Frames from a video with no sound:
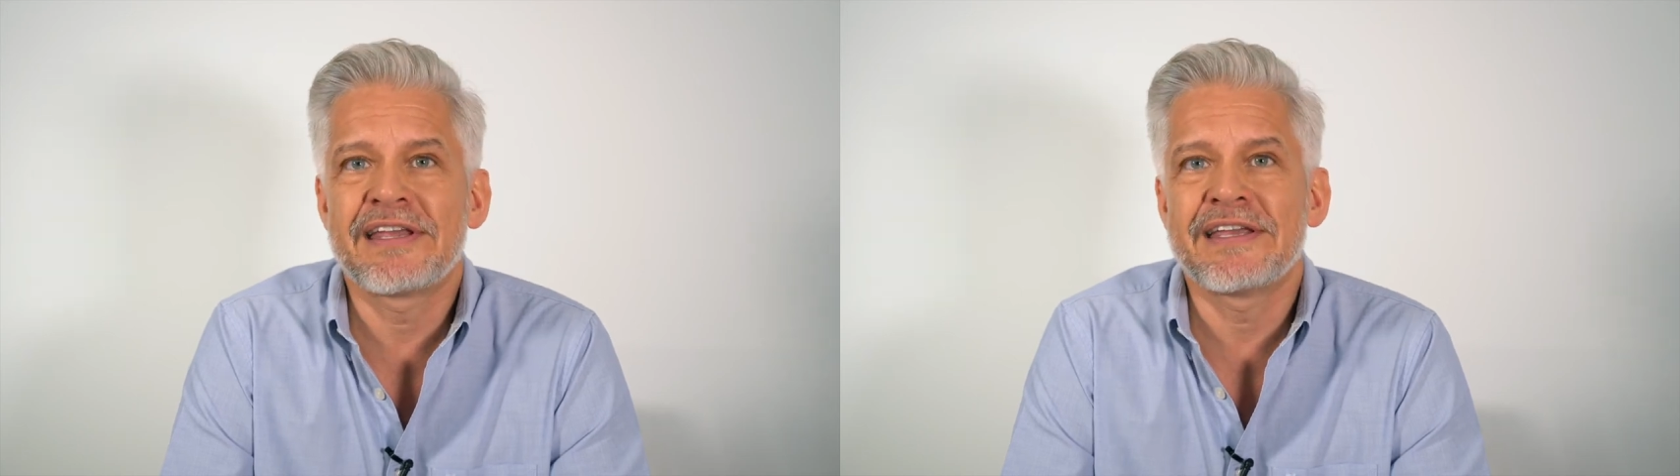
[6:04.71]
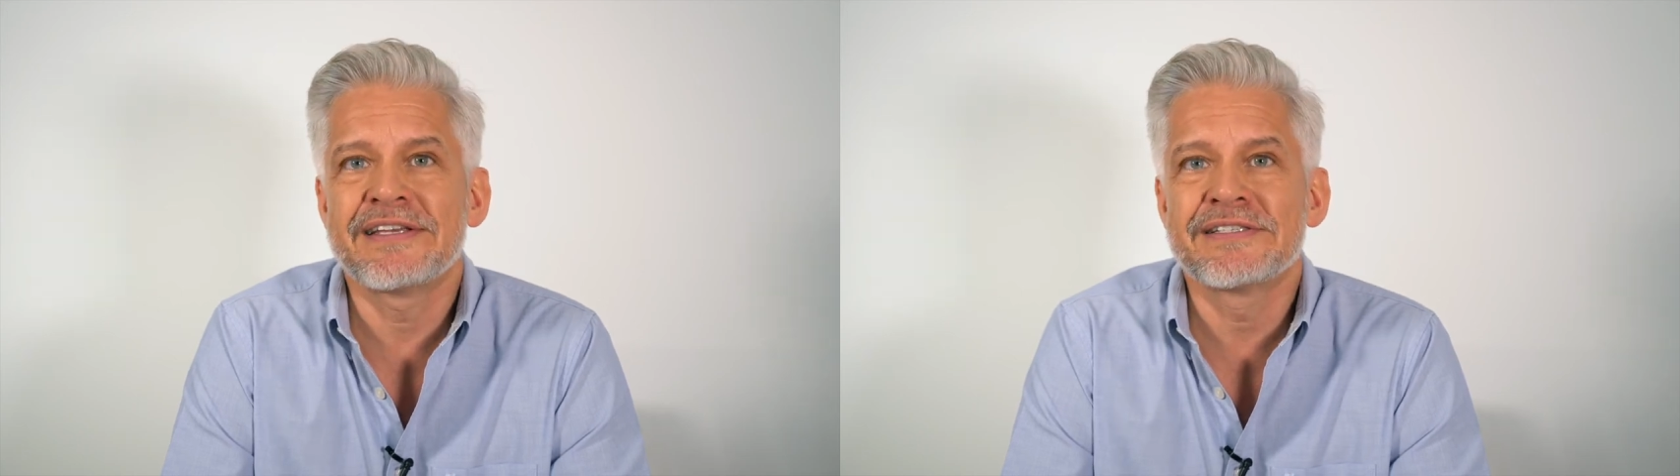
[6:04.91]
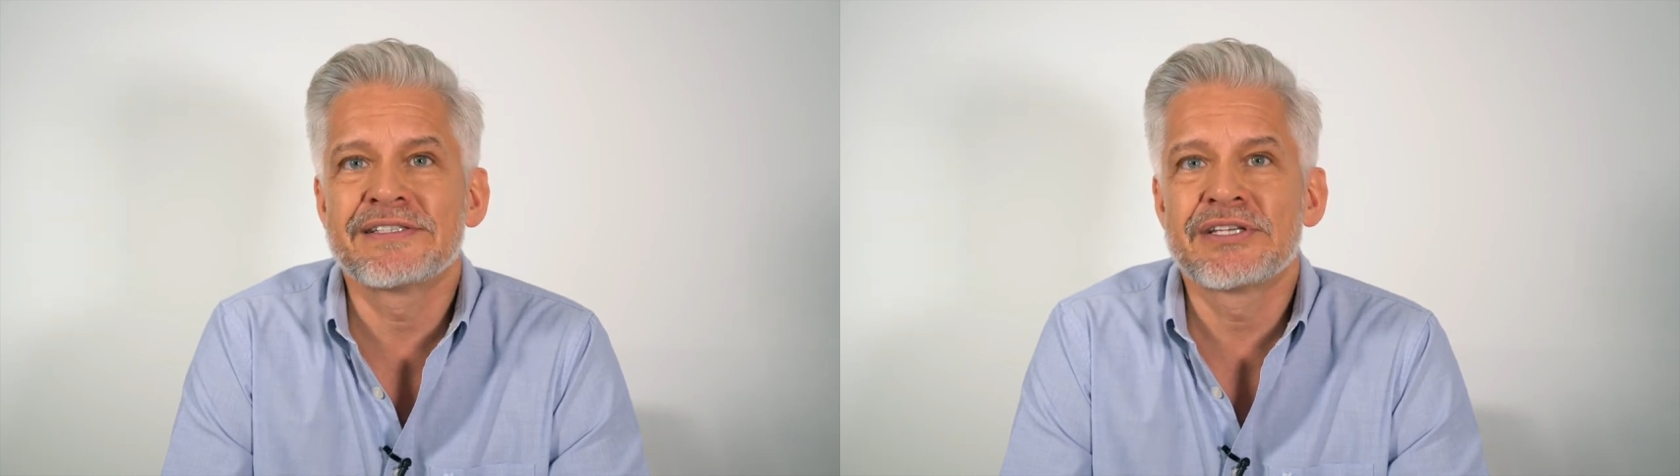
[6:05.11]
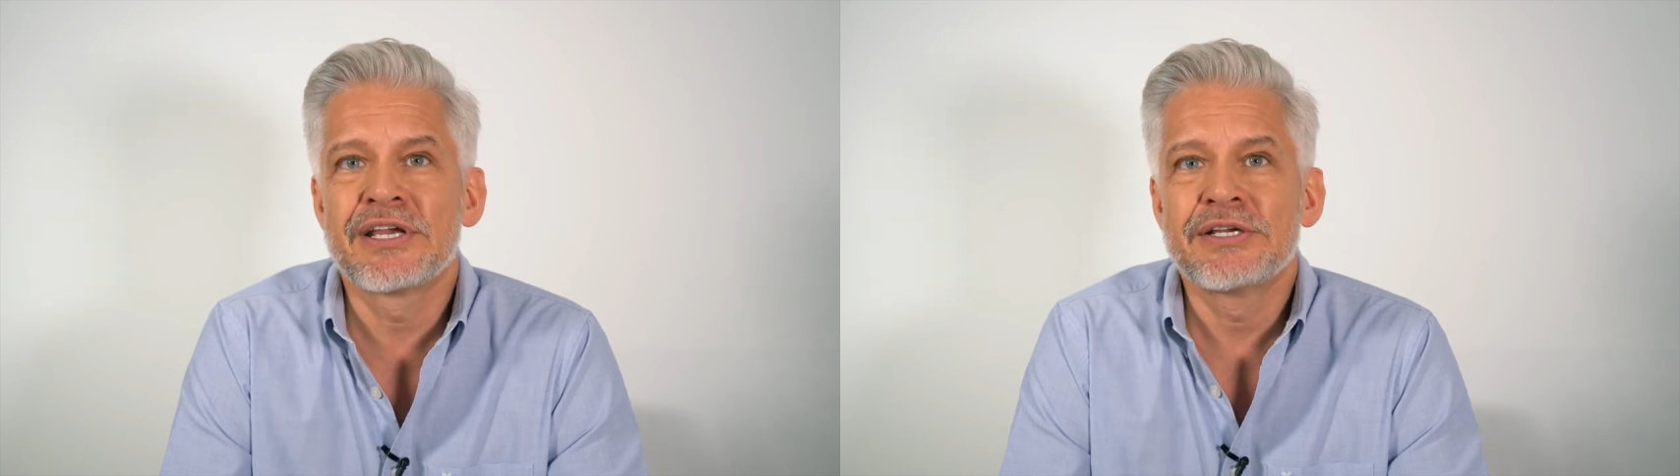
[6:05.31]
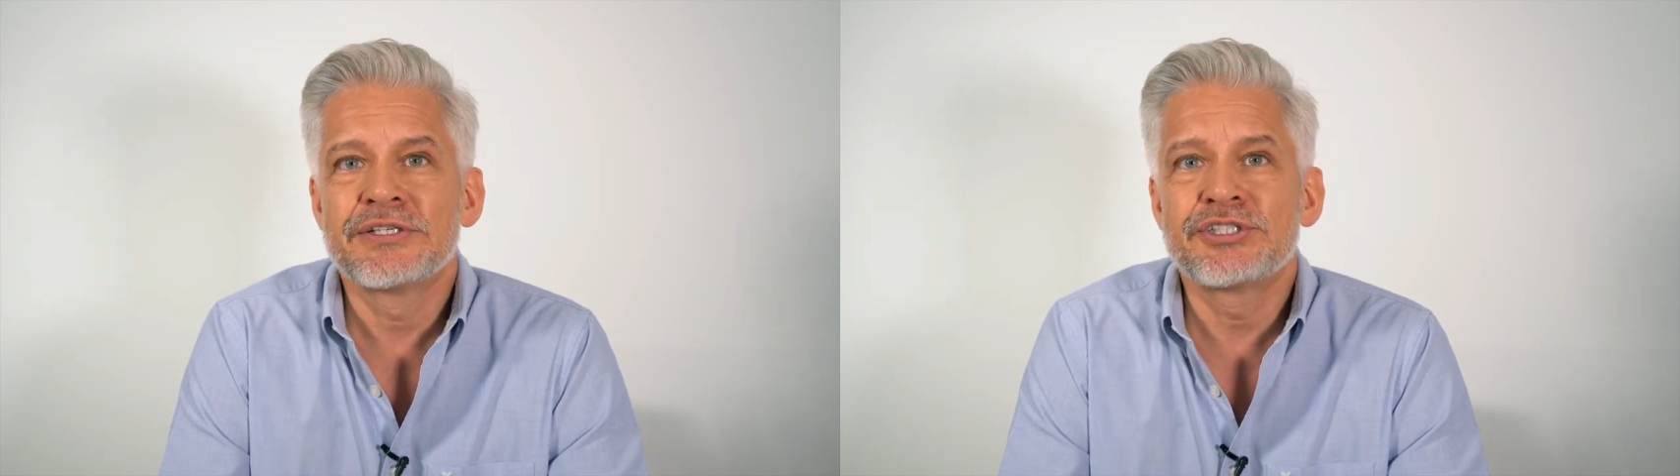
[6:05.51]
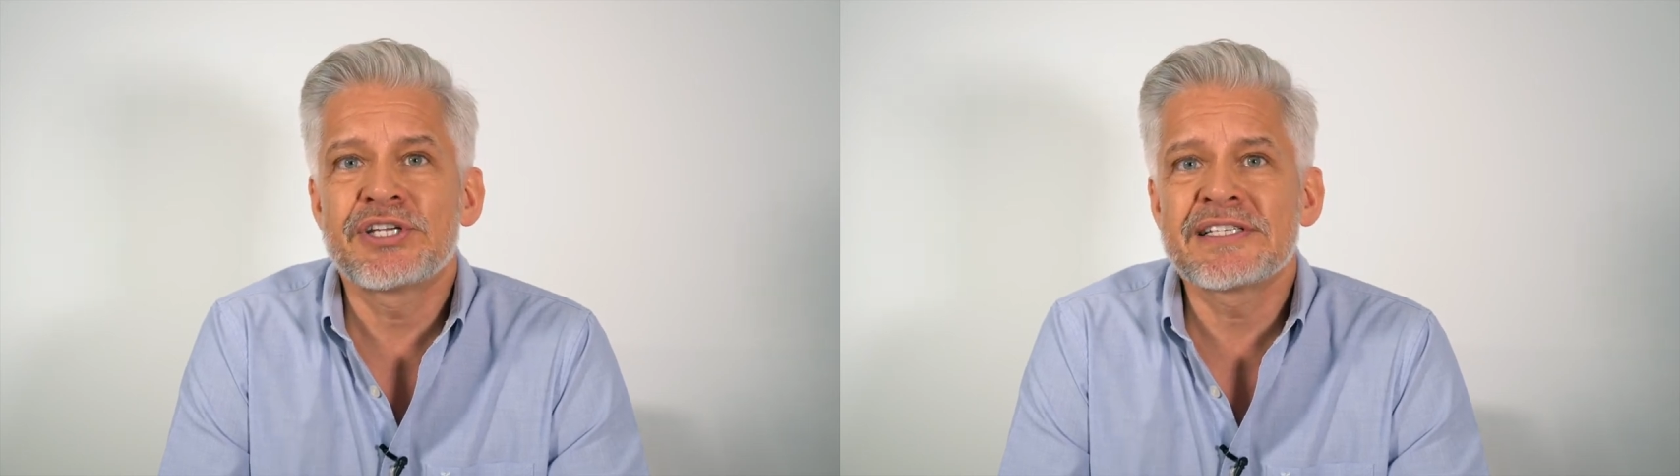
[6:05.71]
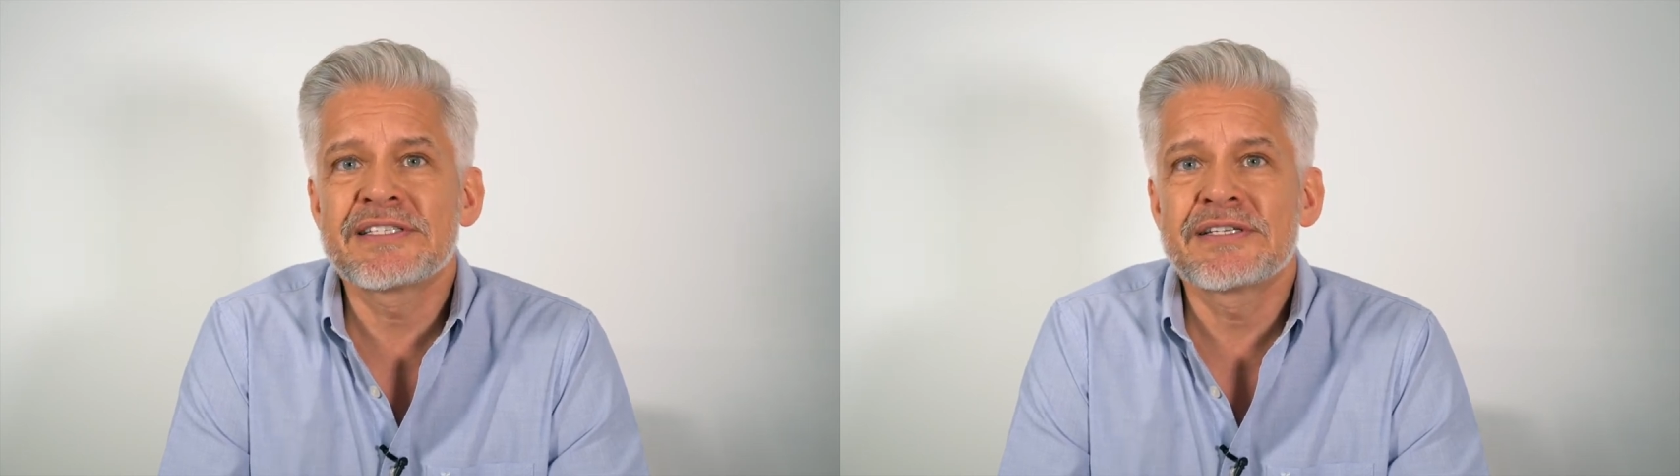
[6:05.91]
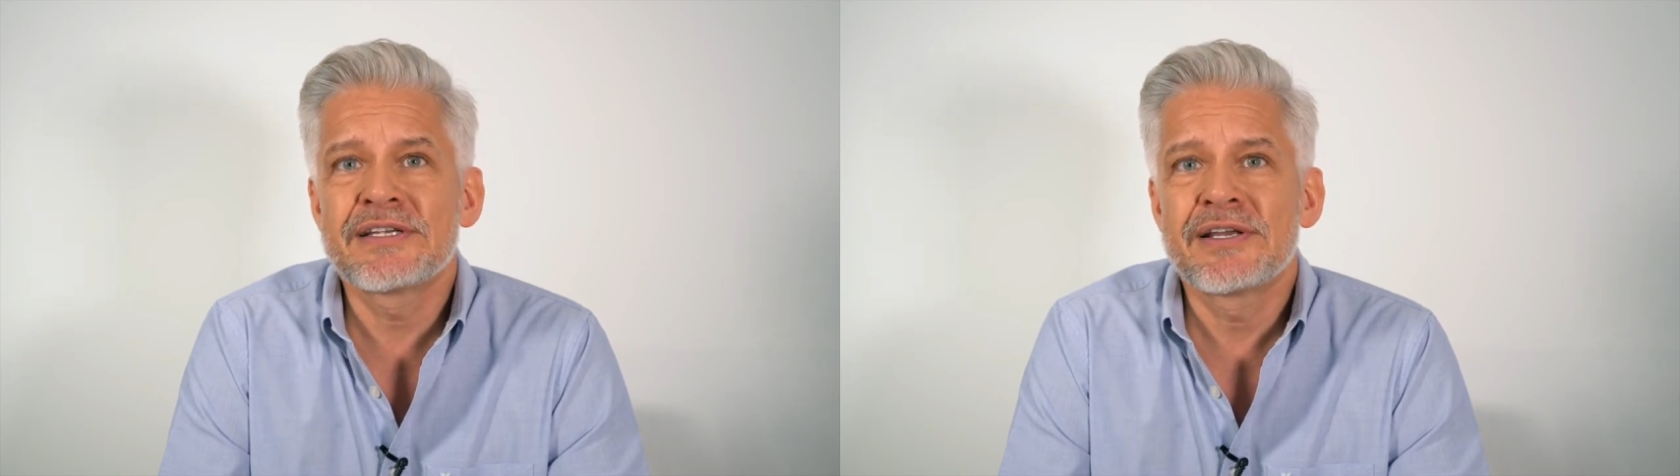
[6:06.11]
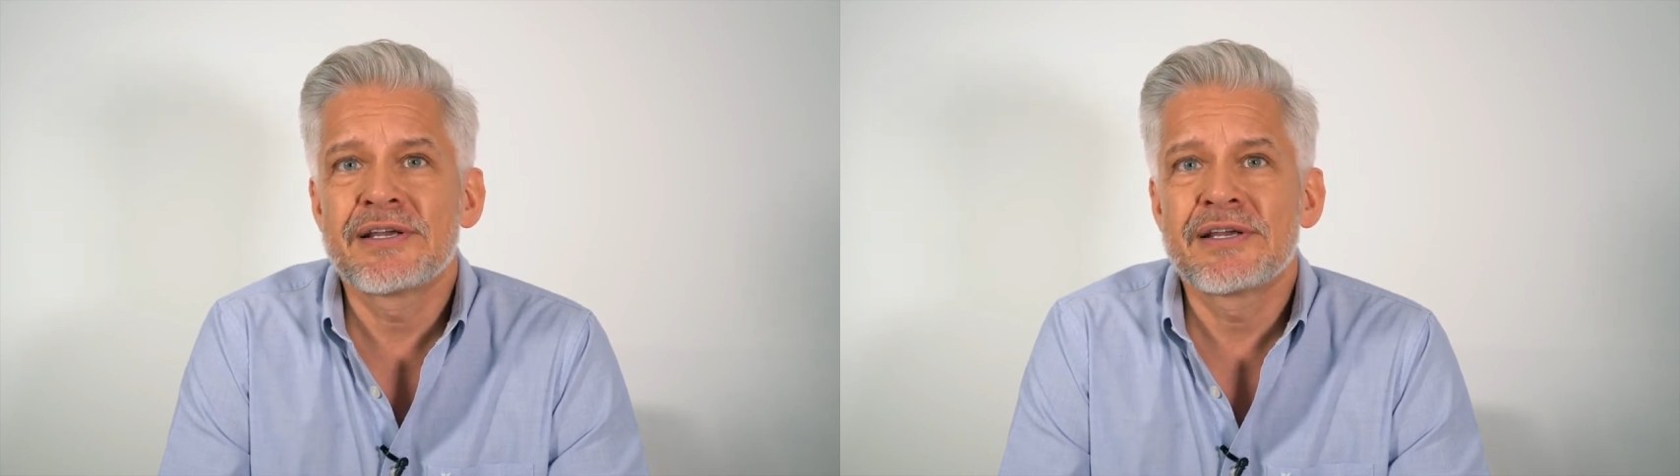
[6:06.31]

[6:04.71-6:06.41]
is, just